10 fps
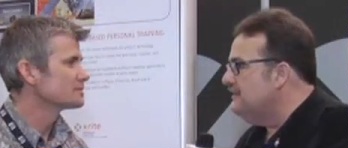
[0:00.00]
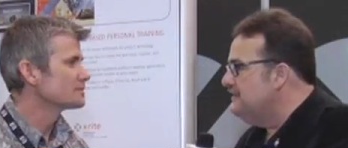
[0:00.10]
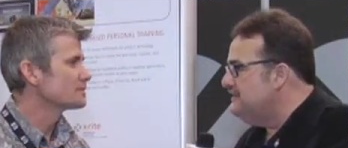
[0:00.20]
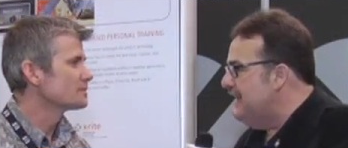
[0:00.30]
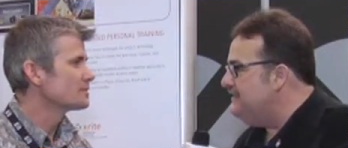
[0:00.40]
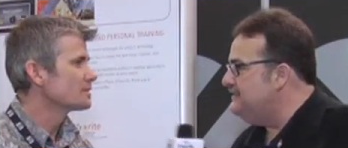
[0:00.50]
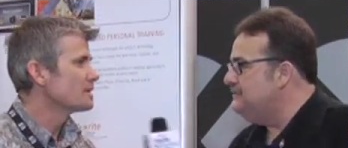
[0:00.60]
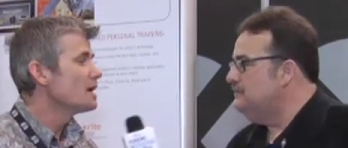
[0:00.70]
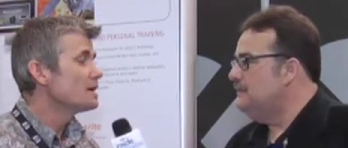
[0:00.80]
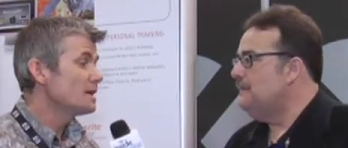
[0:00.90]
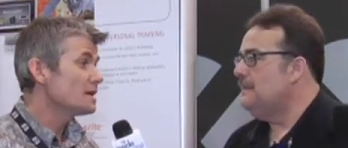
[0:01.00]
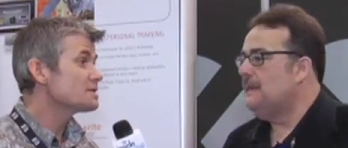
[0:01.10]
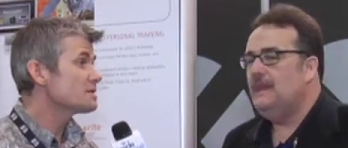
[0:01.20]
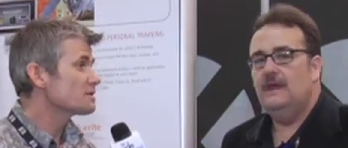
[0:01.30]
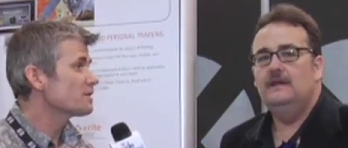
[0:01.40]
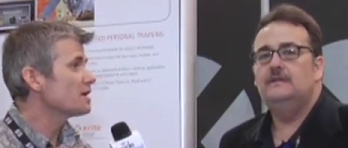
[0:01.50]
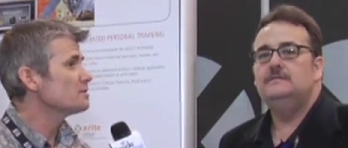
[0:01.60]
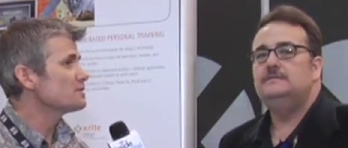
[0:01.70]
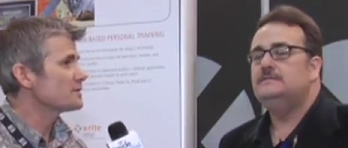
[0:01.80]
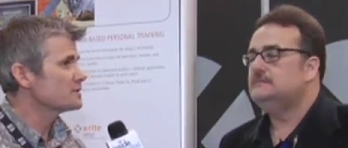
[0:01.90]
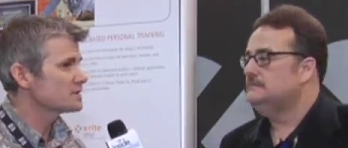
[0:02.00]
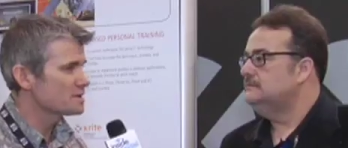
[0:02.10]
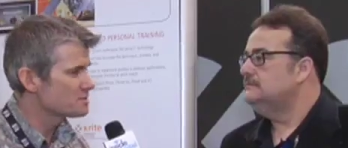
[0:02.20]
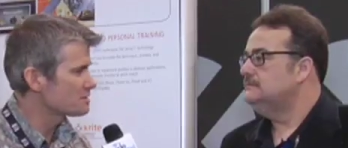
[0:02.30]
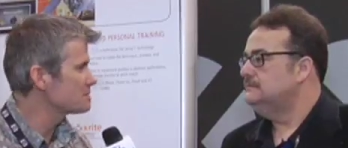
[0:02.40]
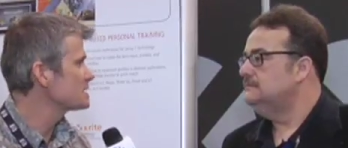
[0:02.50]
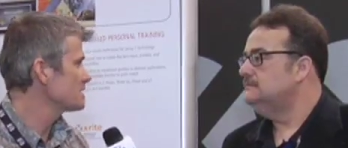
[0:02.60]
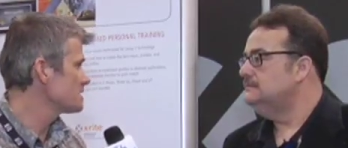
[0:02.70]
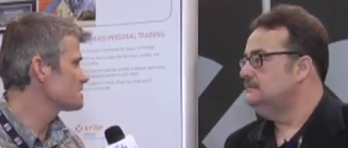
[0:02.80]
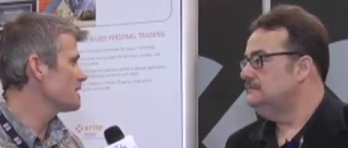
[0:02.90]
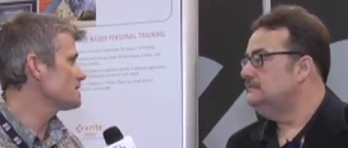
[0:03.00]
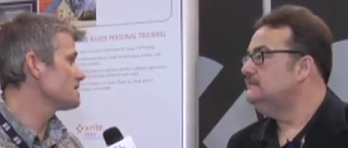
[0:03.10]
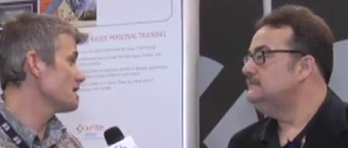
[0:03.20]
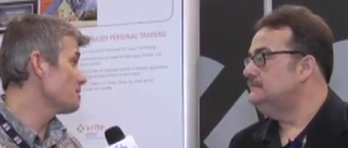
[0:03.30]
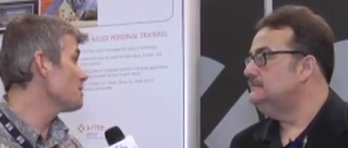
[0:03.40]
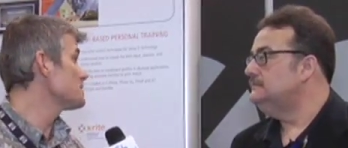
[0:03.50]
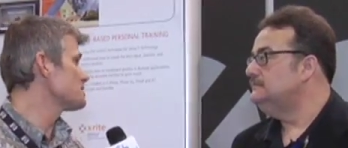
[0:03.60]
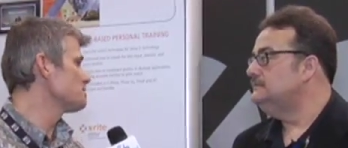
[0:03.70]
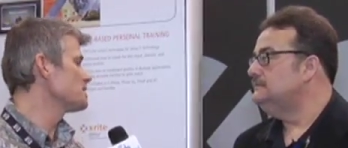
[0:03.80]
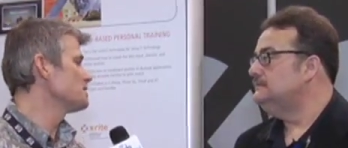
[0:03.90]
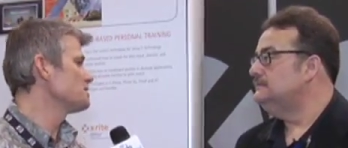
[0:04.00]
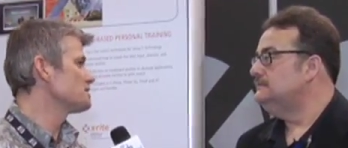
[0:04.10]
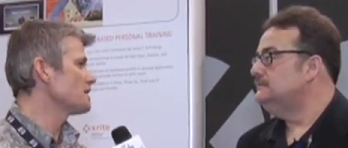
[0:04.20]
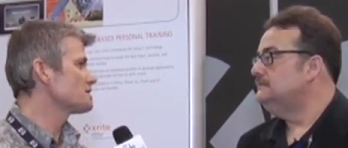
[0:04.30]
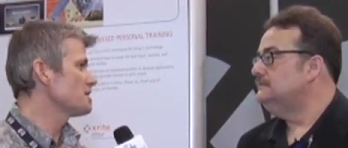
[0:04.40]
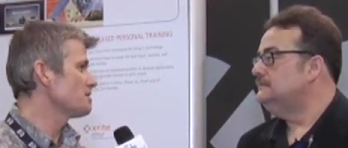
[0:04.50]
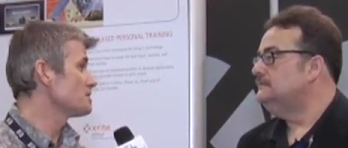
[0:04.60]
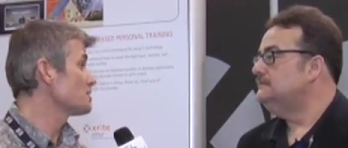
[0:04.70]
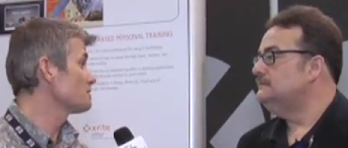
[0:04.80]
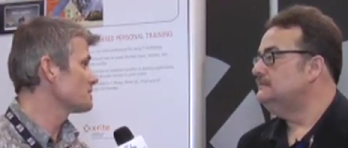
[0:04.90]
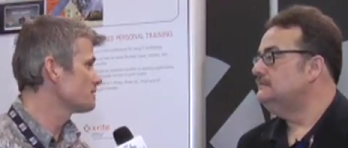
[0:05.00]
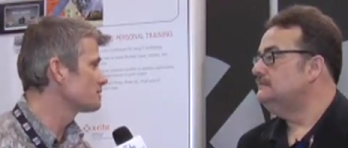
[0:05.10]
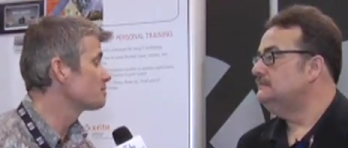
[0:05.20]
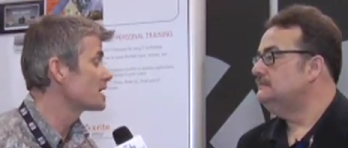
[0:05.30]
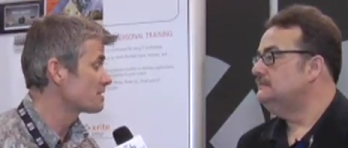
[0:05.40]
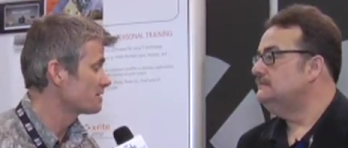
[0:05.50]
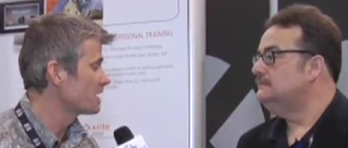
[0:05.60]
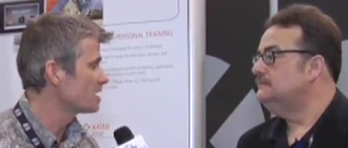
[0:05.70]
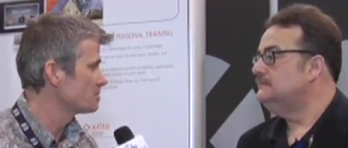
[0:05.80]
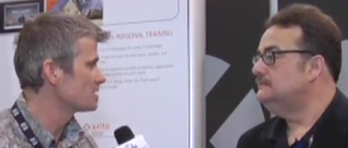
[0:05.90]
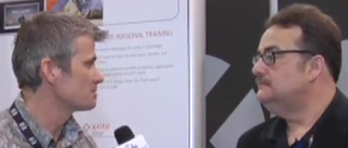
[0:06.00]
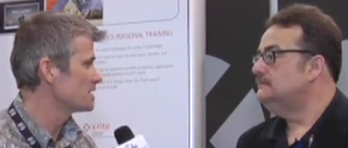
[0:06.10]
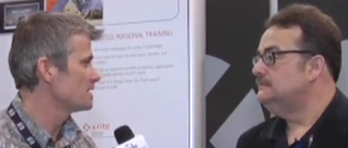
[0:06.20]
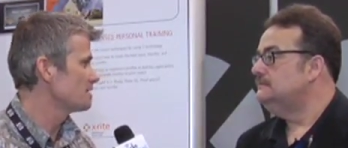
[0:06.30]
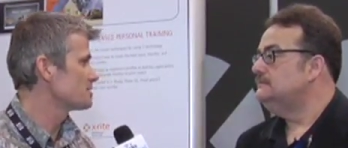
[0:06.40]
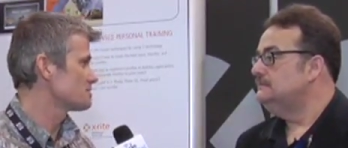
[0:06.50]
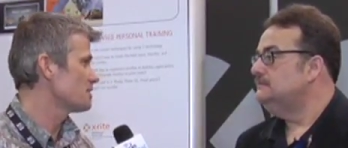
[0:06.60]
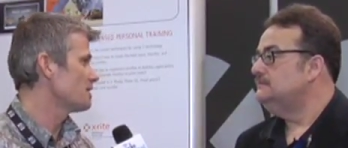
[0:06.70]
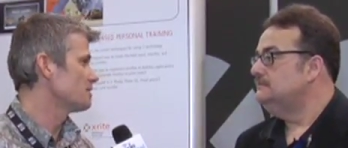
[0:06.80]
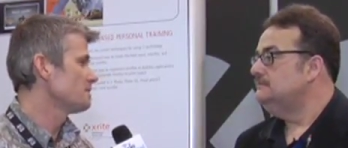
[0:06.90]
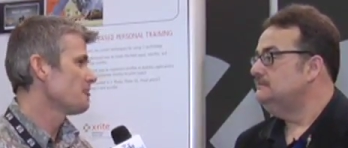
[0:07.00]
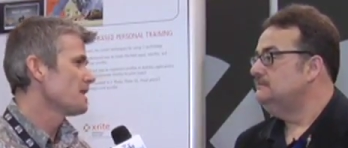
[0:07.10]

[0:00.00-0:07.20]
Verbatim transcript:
Speaker 1: else in the States? Yes, it's available for subscription in the States, and there might be some big news next year in terms of better availability here as well.